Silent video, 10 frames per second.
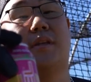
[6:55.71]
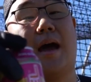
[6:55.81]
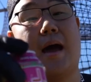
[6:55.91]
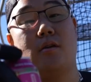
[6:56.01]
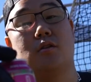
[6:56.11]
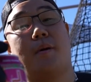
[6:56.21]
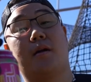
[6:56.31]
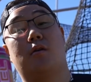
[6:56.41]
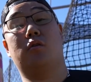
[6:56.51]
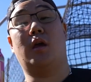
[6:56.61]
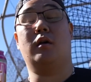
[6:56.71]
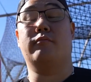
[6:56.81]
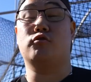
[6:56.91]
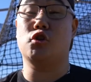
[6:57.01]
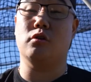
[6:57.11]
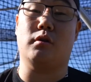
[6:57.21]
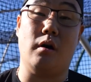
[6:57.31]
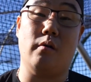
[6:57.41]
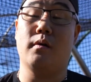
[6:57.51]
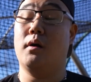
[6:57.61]
die. Use my code King of
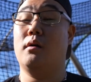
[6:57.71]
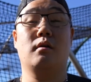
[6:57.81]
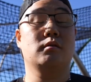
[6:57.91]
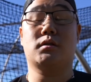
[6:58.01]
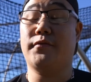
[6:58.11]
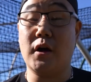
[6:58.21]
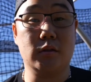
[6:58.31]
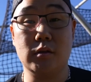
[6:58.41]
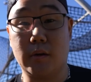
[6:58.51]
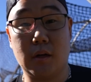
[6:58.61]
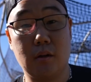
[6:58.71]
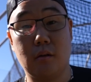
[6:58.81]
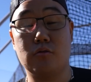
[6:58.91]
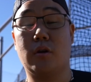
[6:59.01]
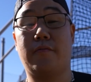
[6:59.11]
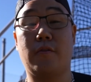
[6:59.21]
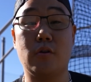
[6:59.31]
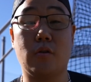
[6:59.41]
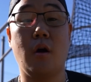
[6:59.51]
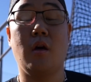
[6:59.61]
JUCO. Just fucking do it. And drink
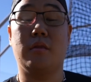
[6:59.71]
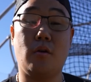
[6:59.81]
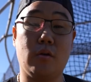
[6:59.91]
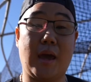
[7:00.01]
fuel, throw